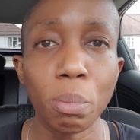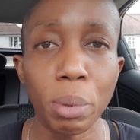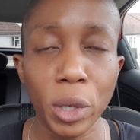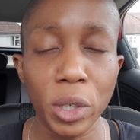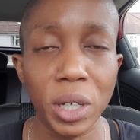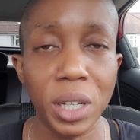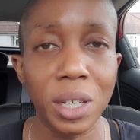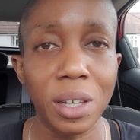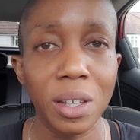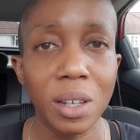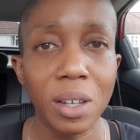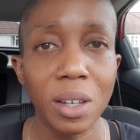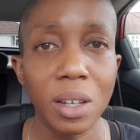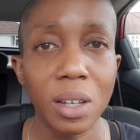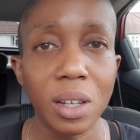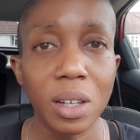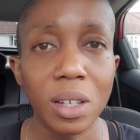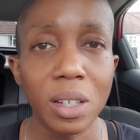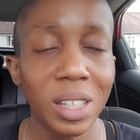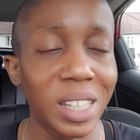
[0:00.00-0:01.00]
body
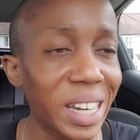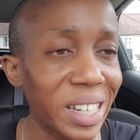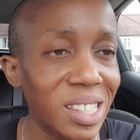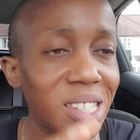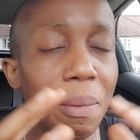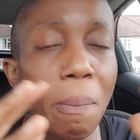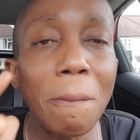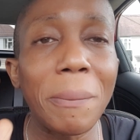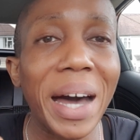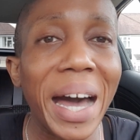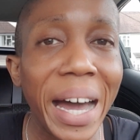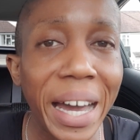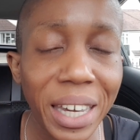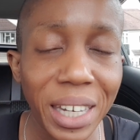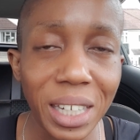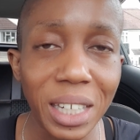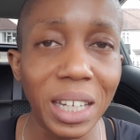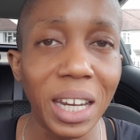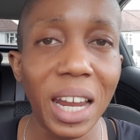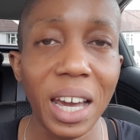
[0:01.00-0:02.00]
getting by
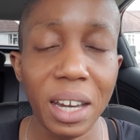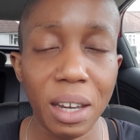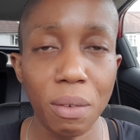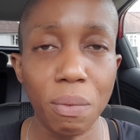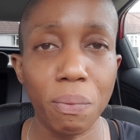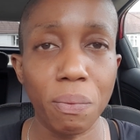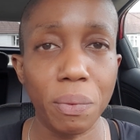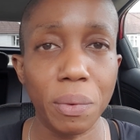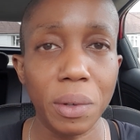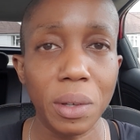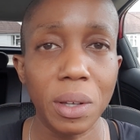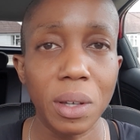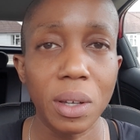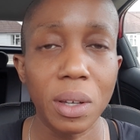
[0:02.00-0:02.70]
in life.